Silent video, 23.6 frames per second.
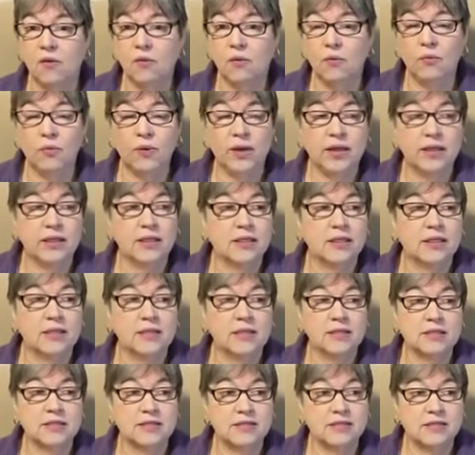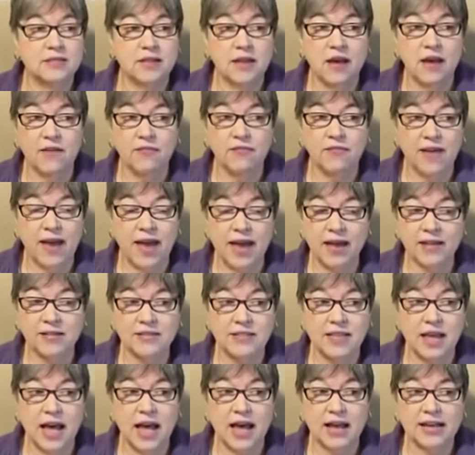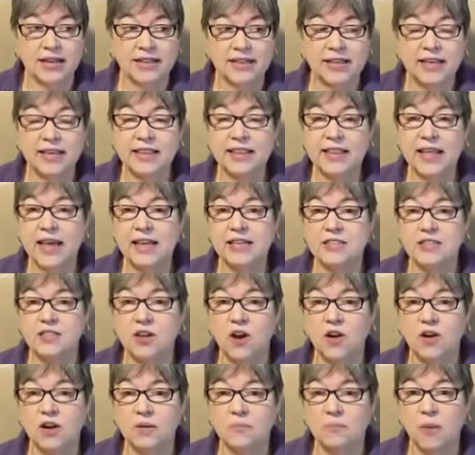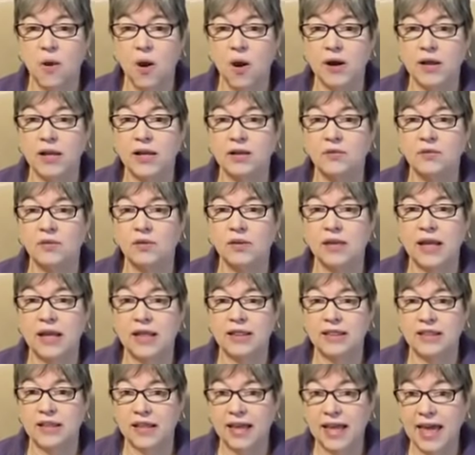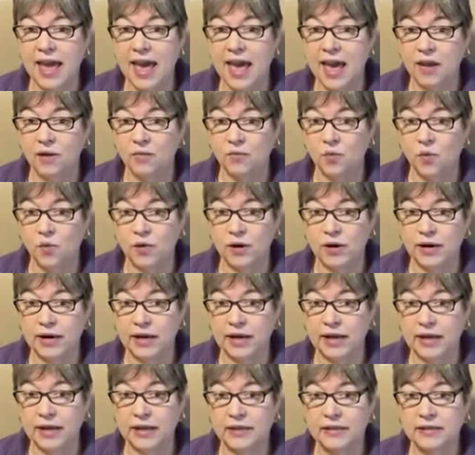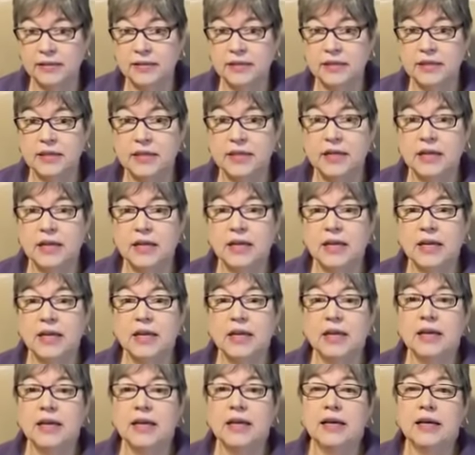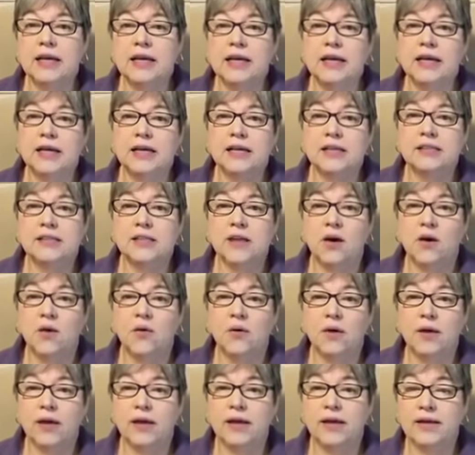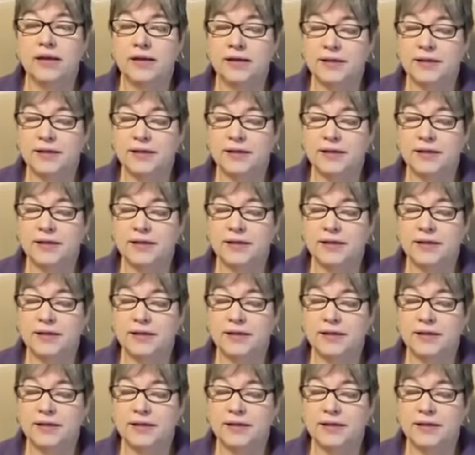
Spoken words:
with stuff outside, and then they started barking and the cat wanted in. So